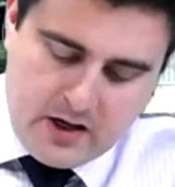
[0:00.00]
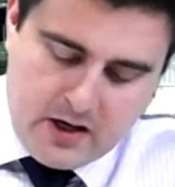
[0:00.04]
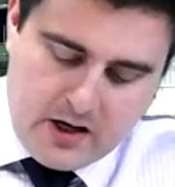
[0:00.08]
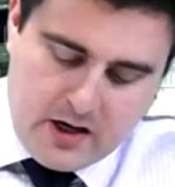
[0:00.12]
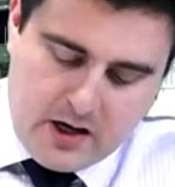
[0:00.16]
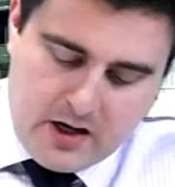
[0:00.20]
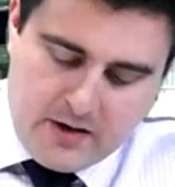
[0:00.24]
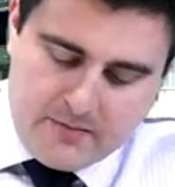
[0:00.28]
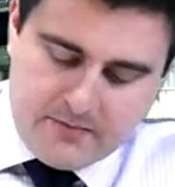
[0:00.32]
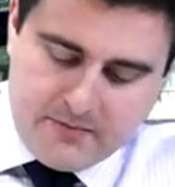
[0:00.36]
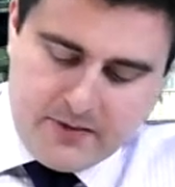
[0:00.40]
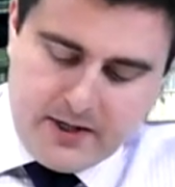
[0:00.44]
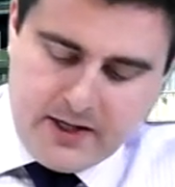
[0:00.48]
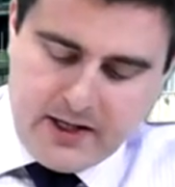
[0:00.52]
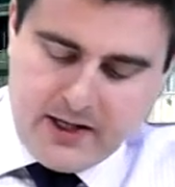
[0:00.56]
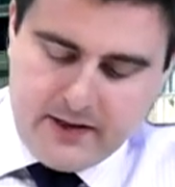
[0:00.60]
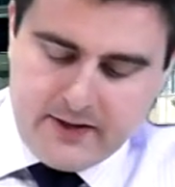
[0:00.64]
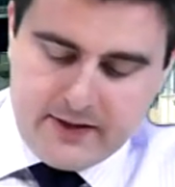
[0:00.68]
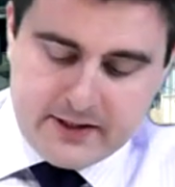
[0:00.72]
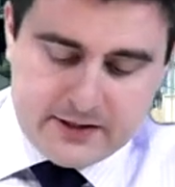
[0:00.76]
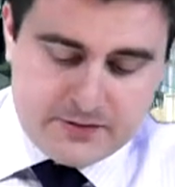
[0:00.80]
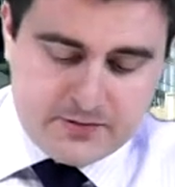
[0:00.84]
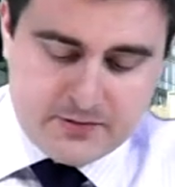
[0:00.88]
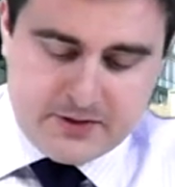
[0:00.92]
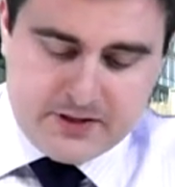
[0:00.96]
um,
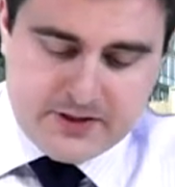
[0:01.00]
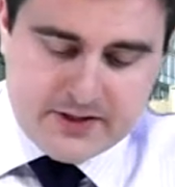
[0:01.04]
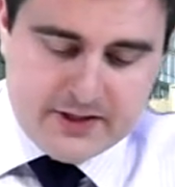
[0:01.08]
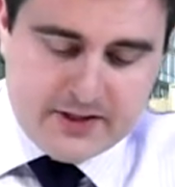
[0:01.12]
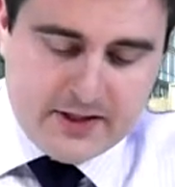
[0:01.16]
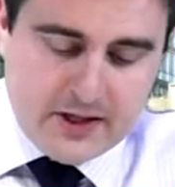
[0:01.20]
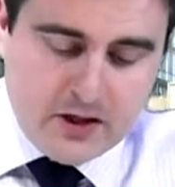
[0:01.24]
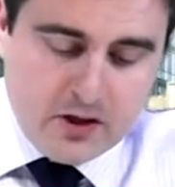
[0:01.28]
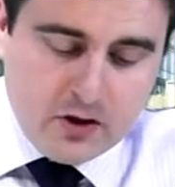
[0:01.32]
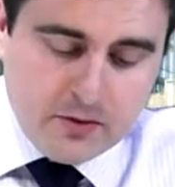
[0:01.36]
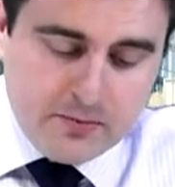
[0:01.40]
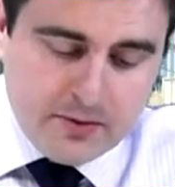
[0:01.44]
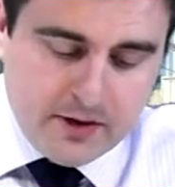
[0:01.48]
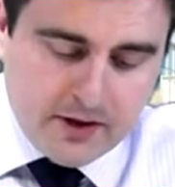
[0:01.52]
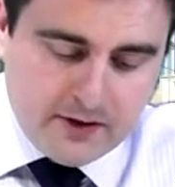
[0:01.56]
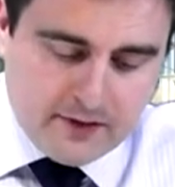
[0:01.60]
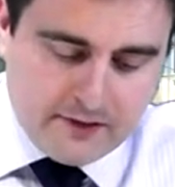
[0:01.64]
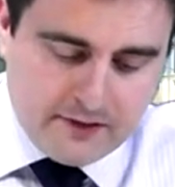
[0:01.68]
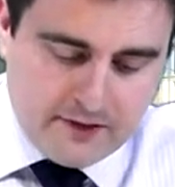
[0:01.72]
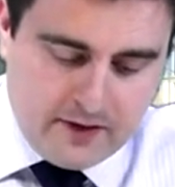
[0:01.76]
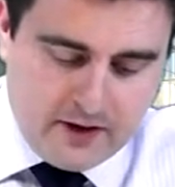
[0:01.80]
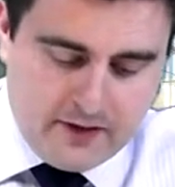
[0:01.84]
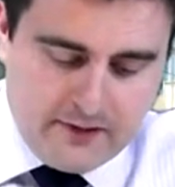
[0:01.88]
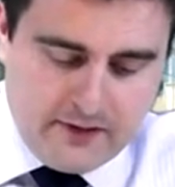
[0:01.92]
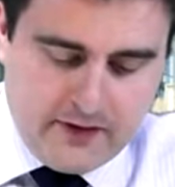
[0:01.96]
this would still be a
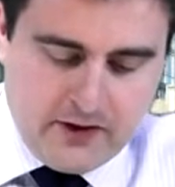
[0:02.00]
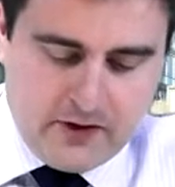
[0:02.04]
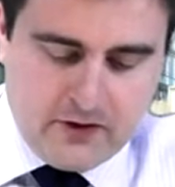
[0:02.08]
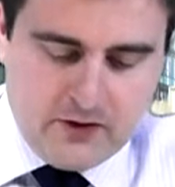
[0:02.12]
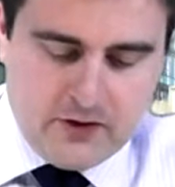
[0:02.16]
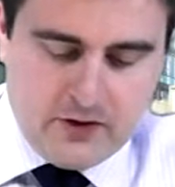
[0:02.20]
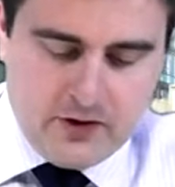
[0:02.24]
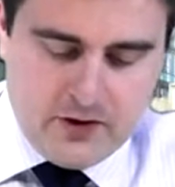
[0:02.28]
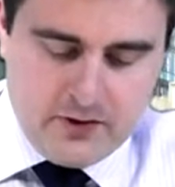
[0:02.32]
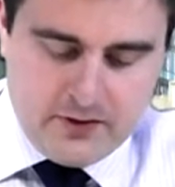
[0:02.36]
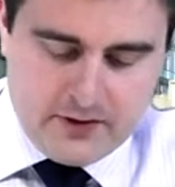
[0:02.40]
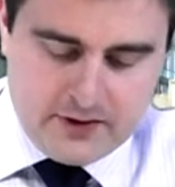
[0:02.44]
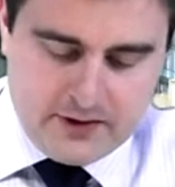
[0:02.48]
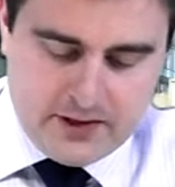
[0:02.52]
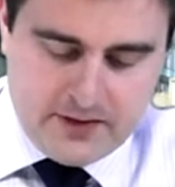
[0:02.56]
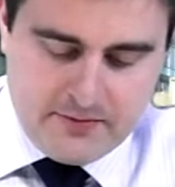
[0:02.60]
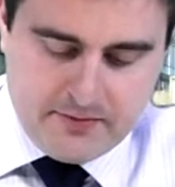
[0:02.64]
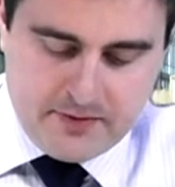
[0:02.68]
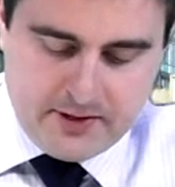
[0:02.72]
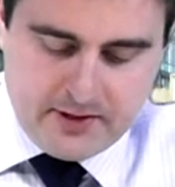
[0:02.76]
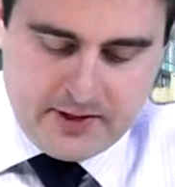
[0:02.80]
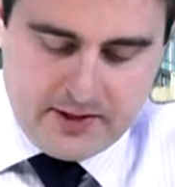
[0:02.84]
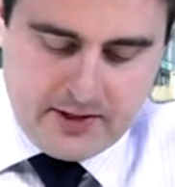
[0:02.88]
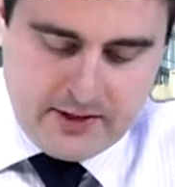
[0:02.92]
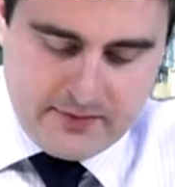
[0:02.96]
five-year annuity,
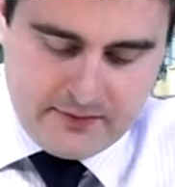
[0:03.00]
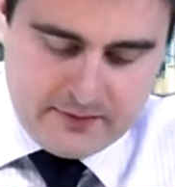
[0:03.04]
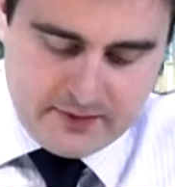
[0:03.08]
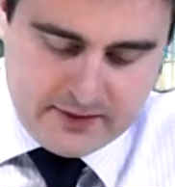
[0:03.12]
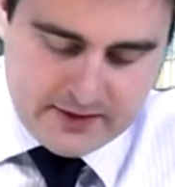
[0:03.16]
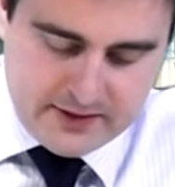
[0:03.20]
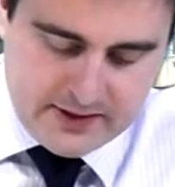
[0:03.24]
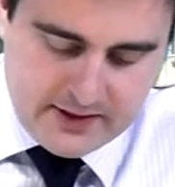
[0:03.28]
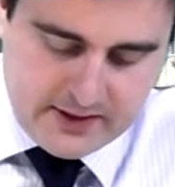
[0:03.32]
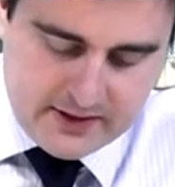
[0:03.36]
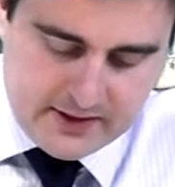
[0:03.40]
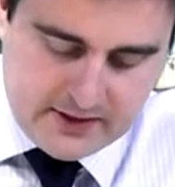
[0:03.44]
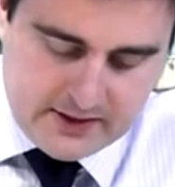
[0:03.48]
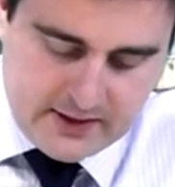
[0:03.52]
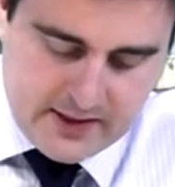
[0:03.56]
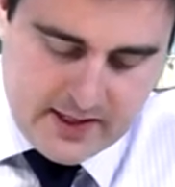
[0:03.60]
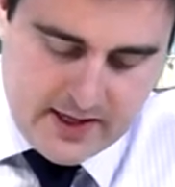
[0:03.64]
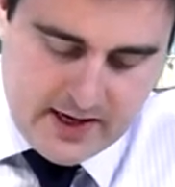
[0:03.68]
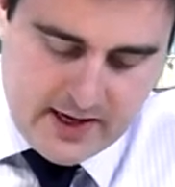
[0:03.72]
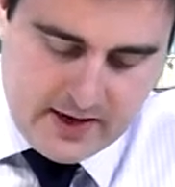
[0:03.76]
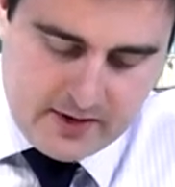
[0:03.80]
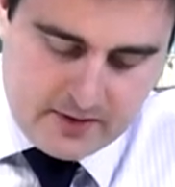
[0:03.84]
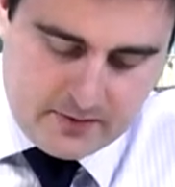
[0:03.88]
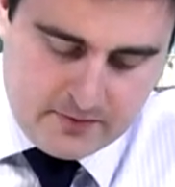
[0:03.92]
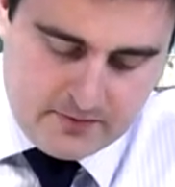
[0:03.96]
but the difference is
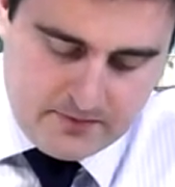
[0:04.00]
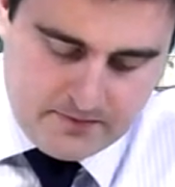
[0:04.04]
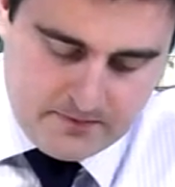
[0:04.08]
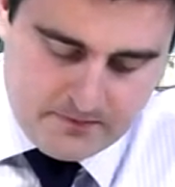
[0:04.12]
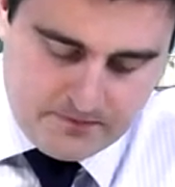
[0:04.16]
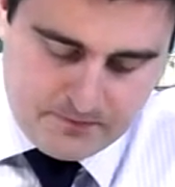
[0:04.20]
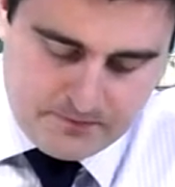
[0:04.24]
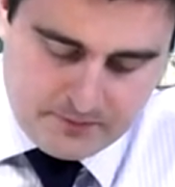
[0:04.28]
now